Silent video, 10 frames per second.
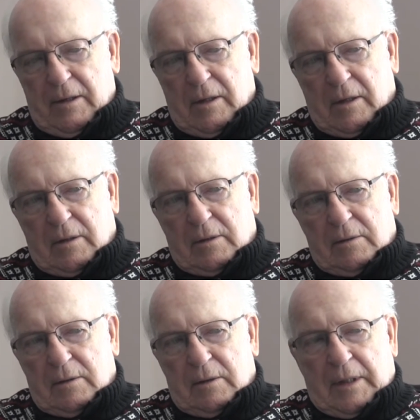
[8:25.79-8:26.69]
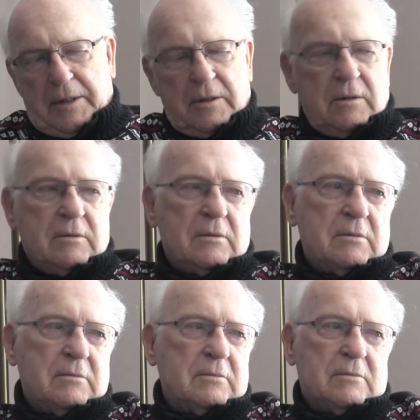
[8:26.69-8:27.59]
I don't
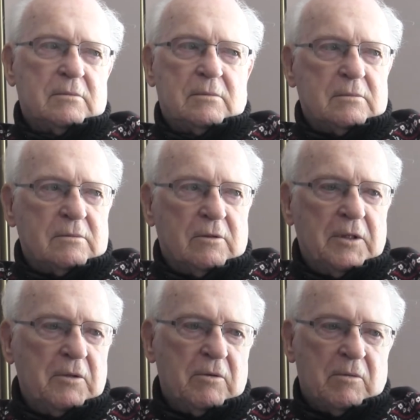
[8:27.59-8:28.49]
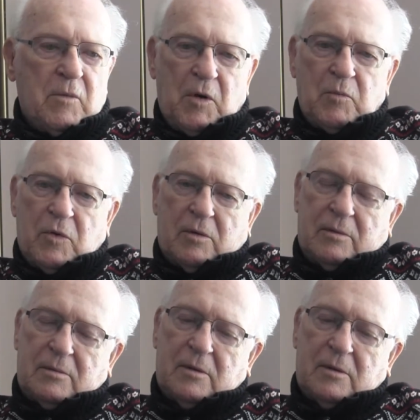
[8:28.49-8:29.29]
really remember.